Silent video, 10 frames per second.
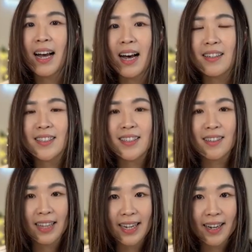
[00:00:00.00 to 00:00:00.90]
Under
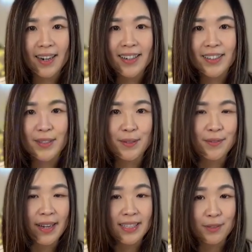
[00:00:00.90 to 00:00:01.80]
line art, you'll
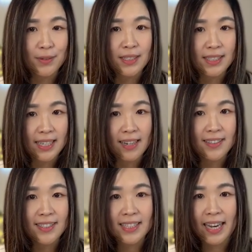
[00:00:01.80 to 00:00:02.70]
find different
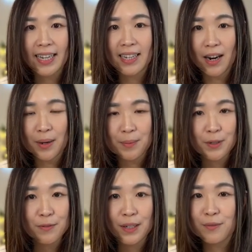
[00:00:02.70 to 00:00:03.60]
styles that are
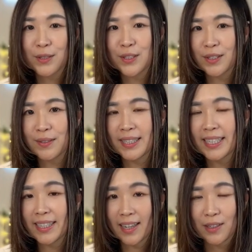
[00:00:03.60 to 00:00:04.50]
perfect for
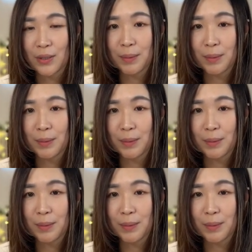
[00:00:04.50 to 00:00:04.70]
generating coloring